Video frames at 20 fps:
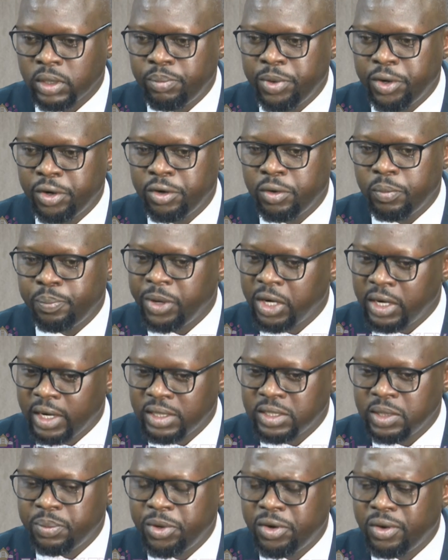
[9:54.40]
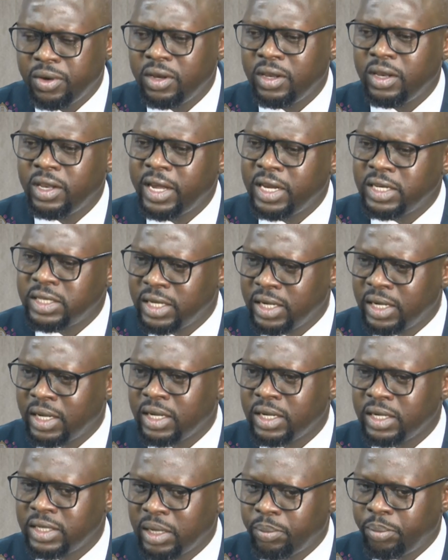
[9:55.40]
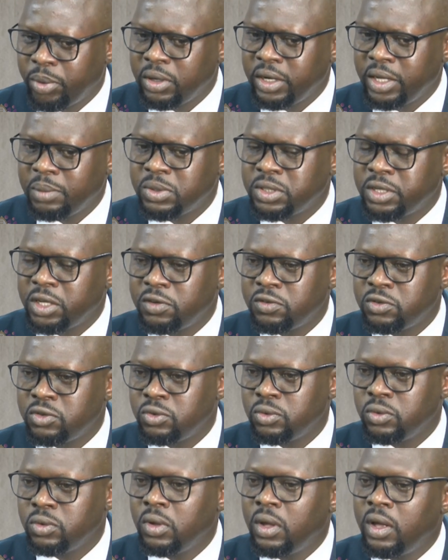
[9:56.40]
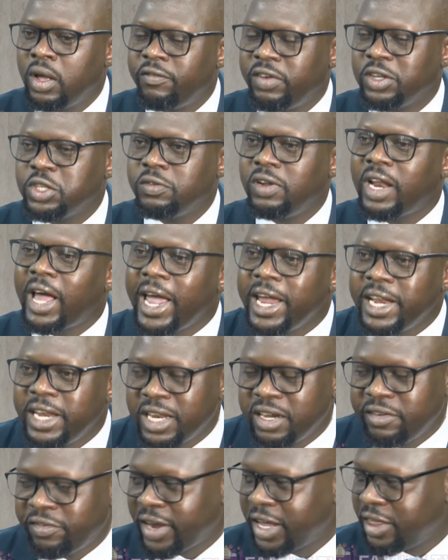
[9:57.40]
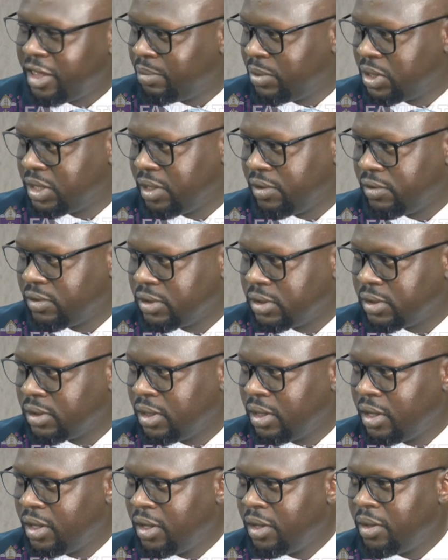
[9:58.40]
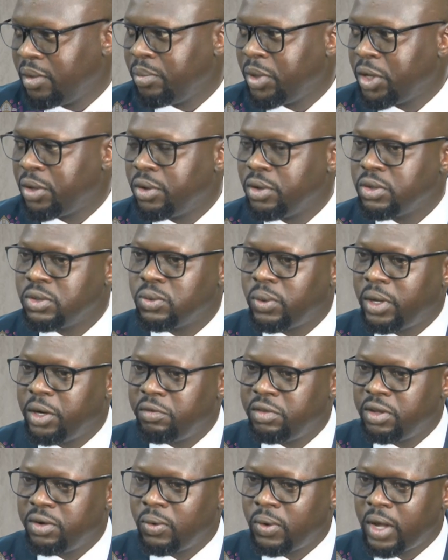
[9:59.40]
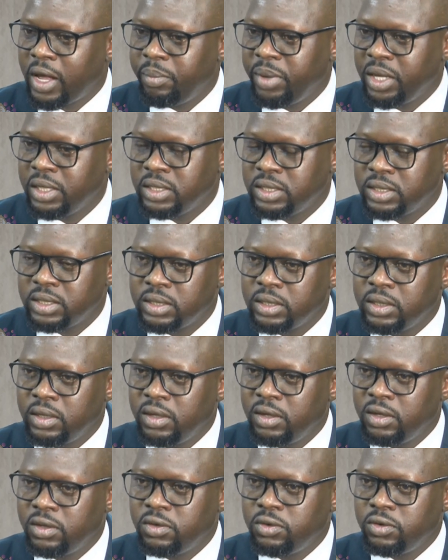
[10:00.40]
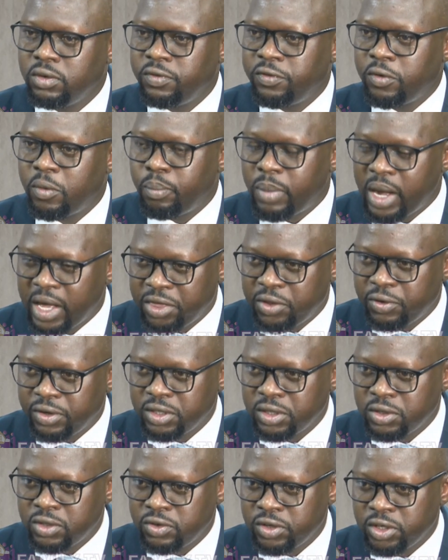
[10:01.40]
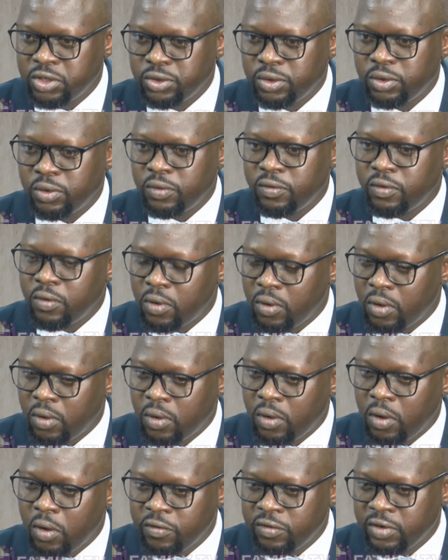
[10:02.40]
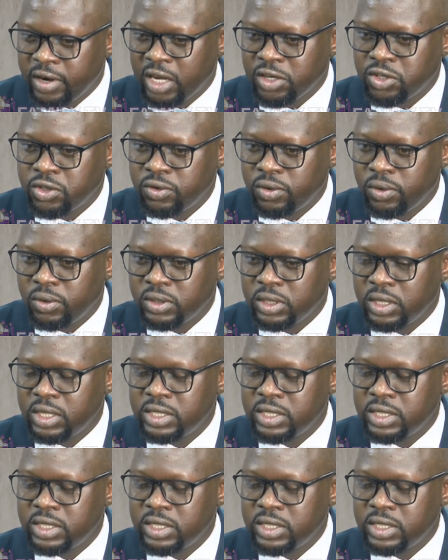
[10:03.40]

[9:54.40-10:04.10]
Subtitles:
period, pregnancy period, they take it upon themselves to, first of all, identify themselves. Because one of the requirements for birth registration of nationals